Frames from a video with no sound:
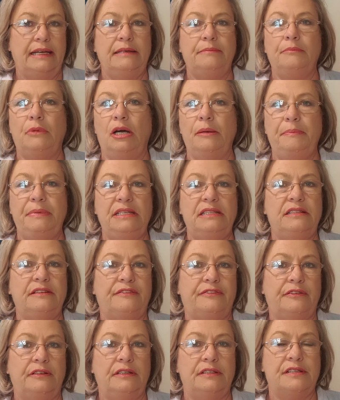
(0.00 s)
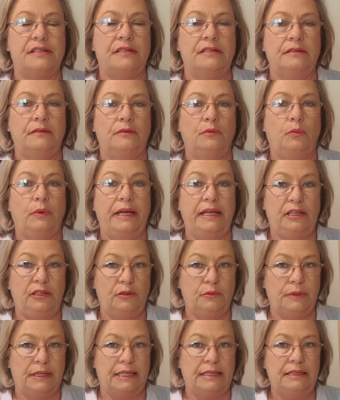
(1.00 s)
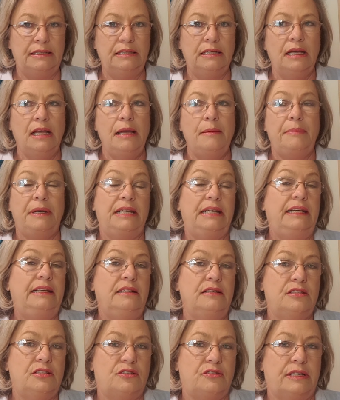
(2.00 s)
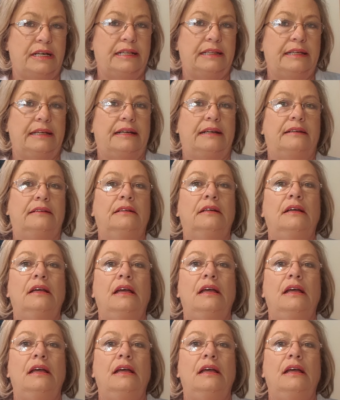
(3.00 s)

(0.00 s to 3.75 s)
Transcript: It might be different where you are, but in Australia,